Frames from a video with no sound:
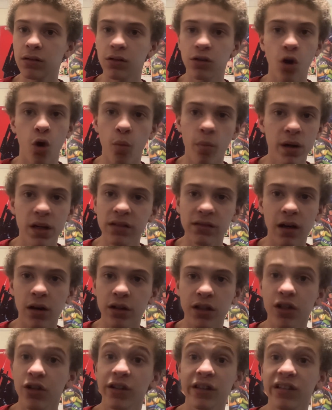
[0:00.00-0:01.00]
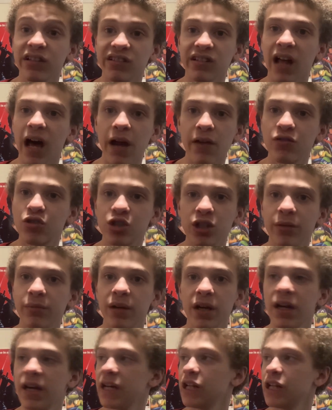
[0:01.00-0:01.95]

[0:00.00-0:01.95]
Nobody's out here in this live stream